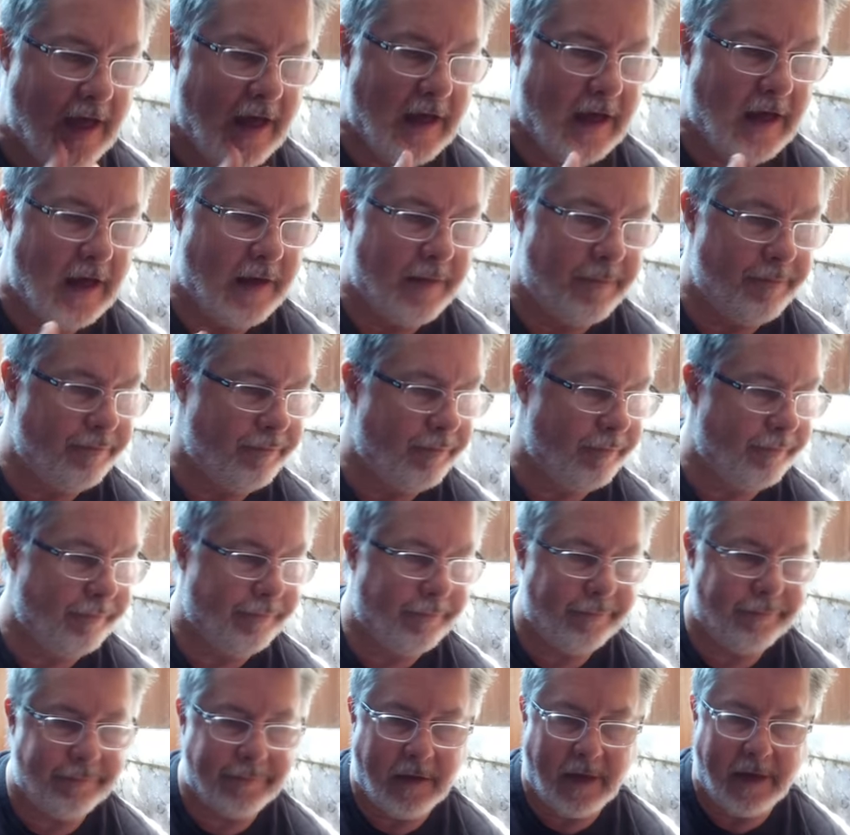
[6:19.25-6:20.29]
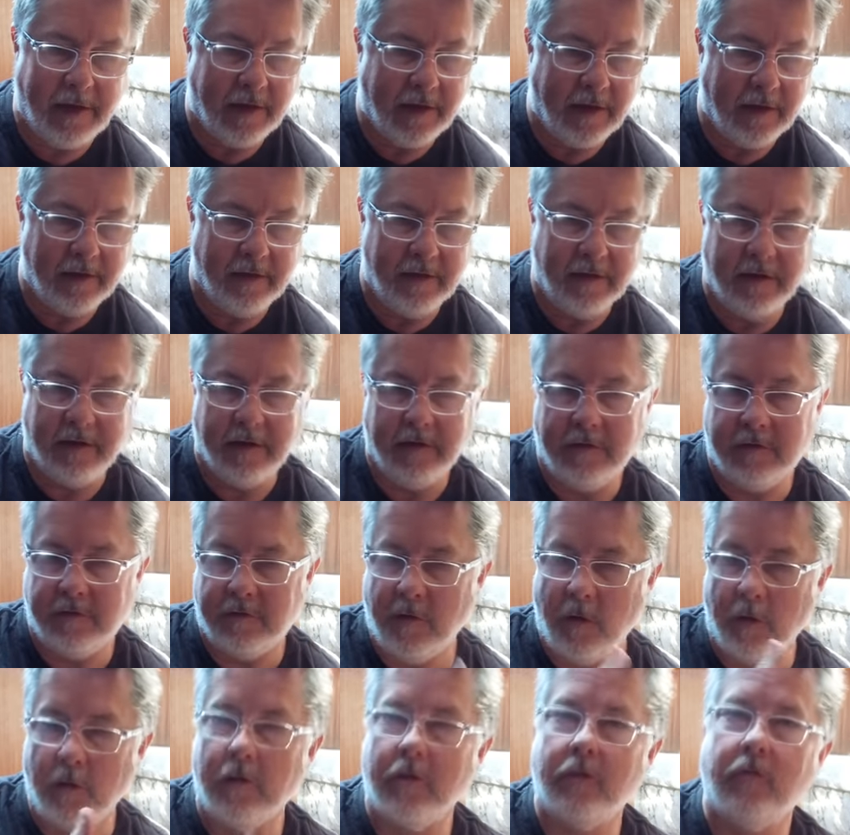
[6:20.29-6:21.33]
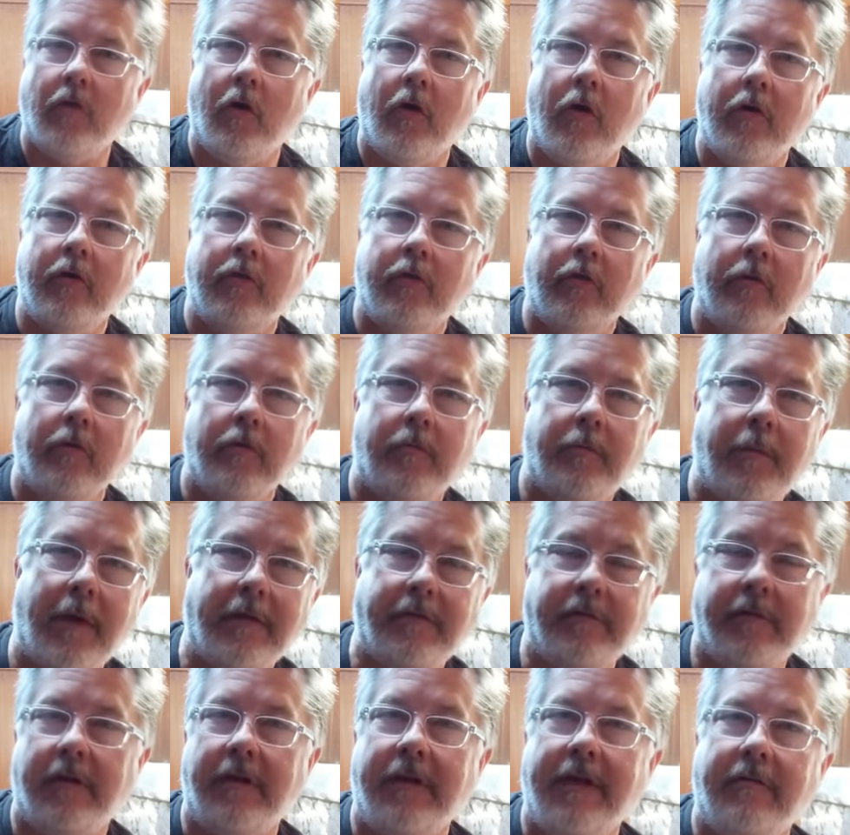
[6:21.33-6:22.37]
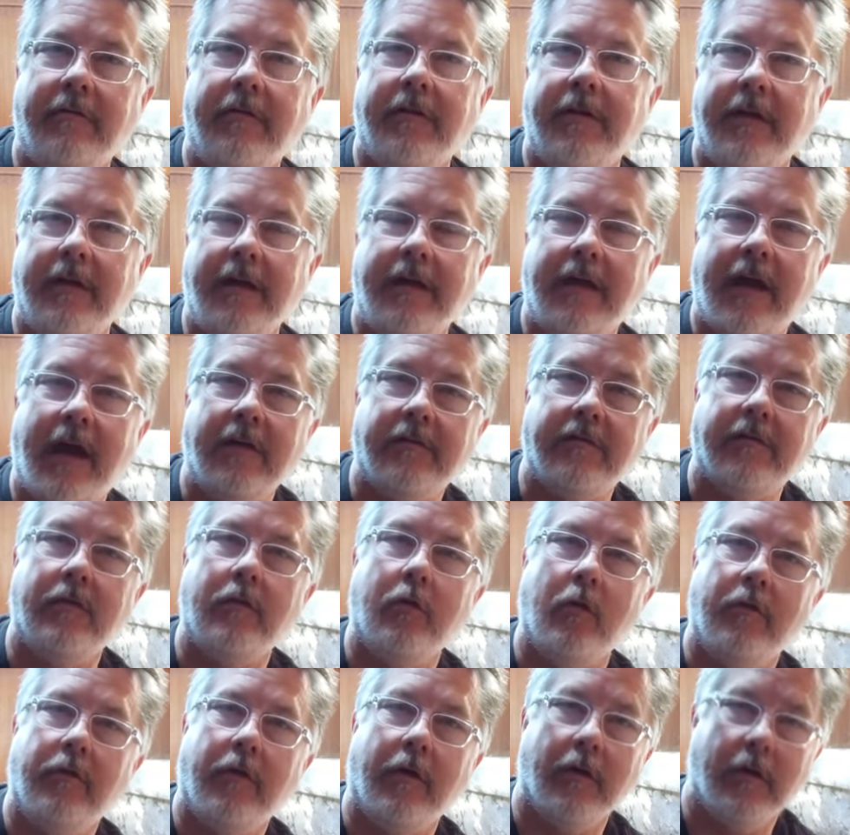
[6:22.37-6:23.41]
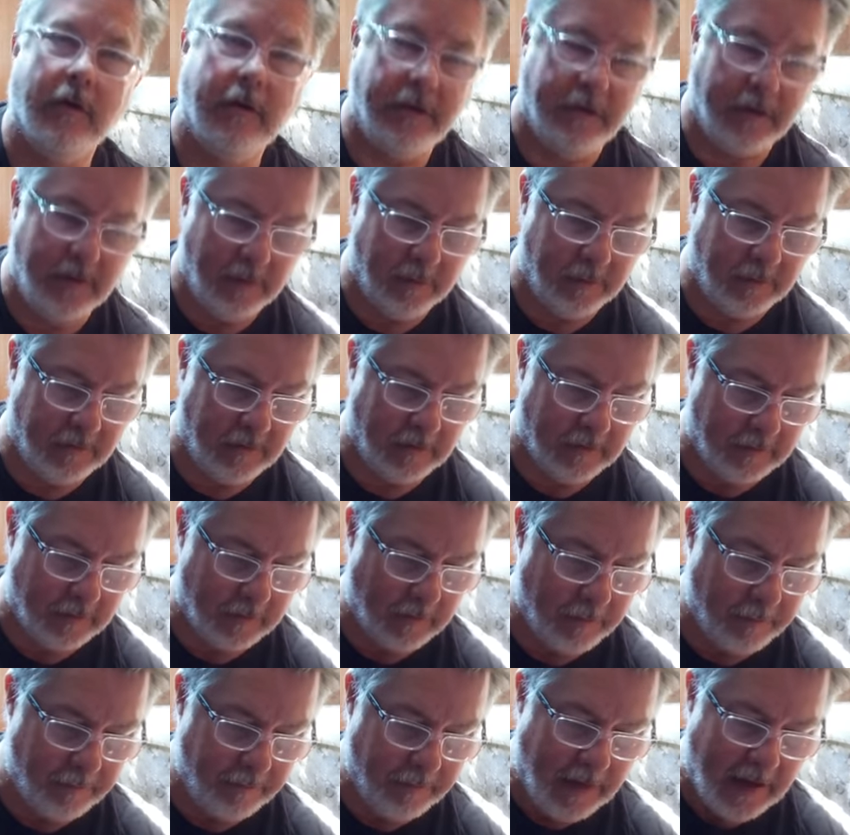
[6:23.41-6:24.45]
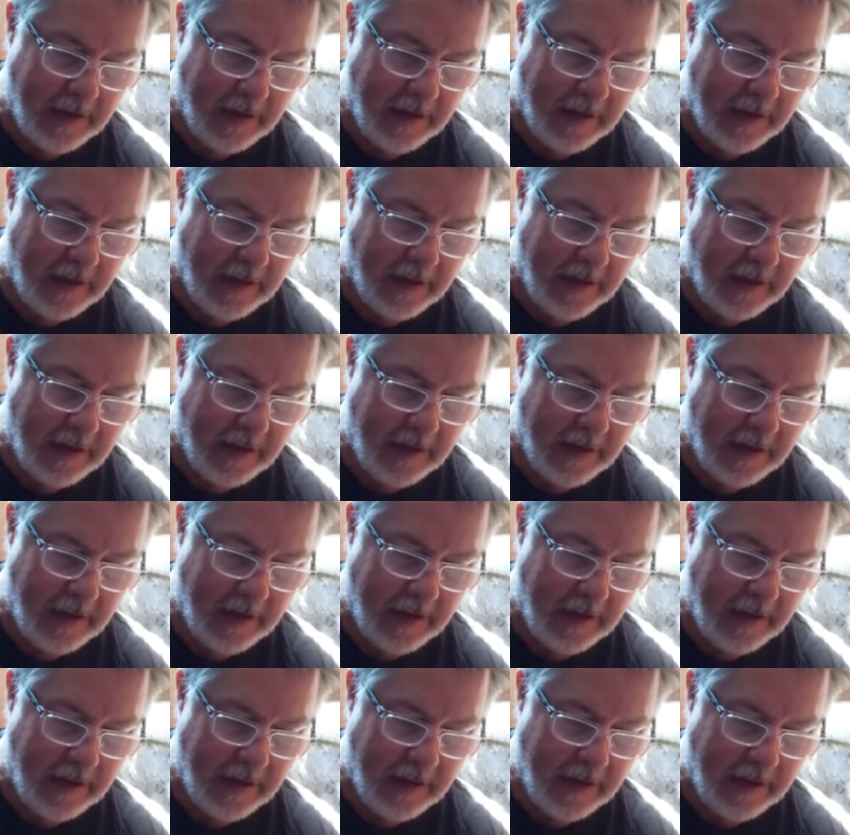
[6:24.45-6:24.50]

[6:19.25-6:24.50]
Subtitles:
and the solar charger, is basically everything that has to do with our lithium system.